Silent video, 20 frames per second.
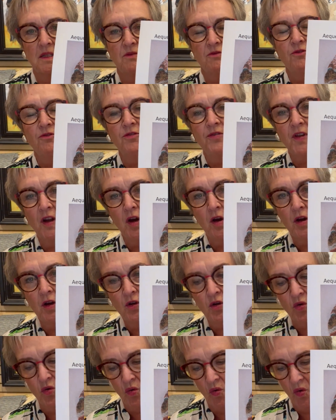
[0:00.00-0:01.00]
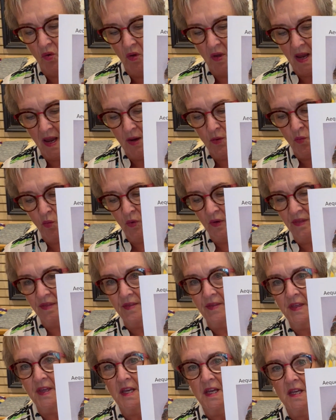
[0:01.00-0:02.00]
Very cool. And
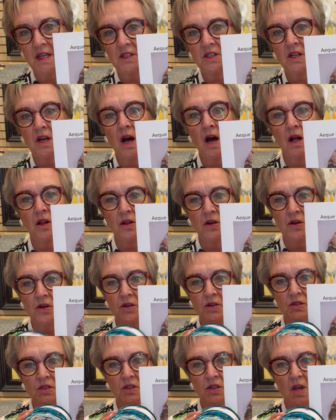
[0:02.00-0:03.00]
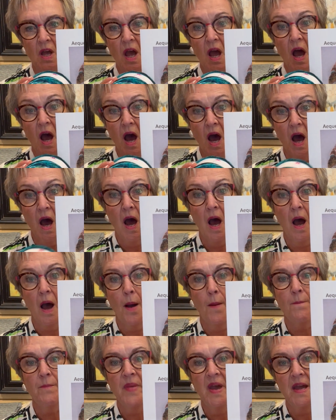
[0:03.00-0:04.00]
with these colors,
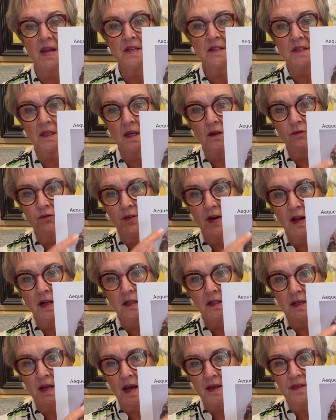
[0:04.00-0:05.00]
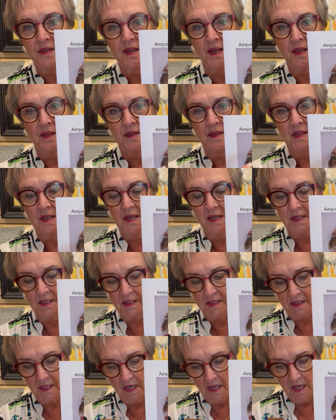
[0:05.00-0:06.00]
amazing. Frankly, I think
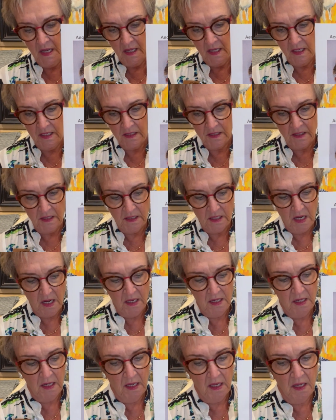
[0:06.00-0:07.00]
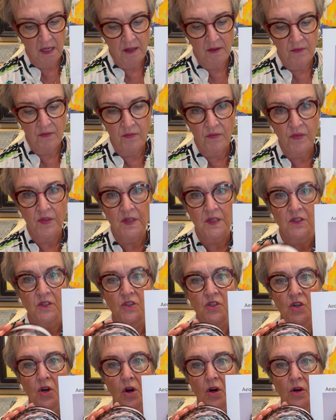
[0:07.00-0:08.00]
this is done in this
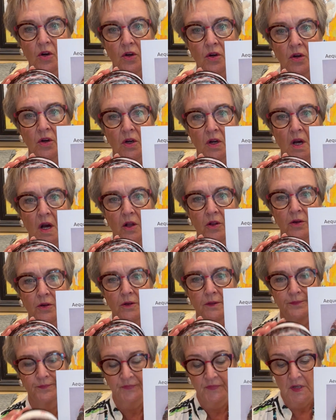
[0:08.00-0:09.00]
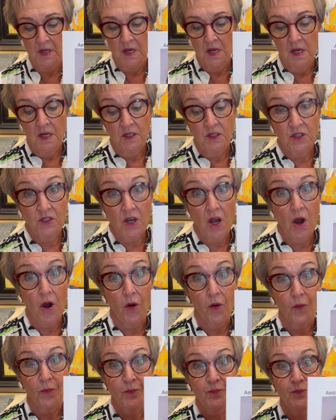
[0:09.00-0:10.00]
darker color. So